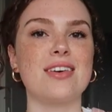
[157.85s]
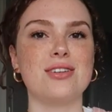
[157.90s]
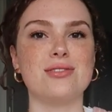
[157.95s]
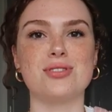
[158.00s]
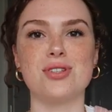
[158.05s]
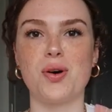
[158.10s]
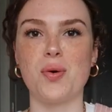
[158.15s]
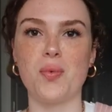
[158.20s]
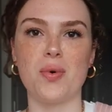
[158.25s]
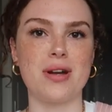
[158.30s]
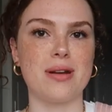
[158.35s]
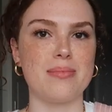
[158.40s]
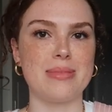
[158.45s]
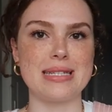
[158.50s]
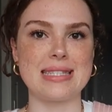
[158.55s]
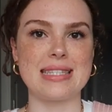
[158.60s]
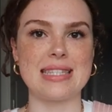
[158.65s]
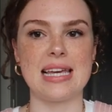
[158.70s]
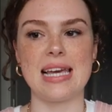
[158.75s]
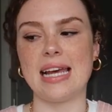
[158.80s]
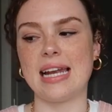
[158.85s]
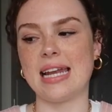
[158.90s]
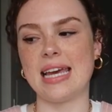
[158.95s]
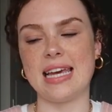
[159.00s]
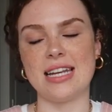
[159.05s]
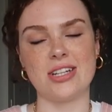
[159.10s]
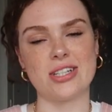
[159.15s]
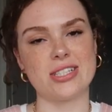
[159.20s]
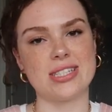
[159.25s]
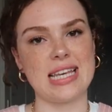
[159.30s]
you don't want to be seen
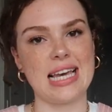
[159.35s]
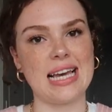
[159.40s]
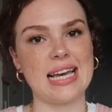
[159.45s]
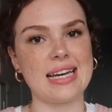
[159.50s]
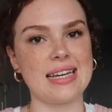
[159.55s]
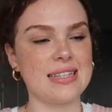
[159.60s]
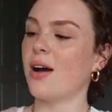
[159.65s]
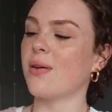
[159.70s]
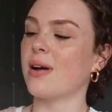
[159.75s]
in your sink.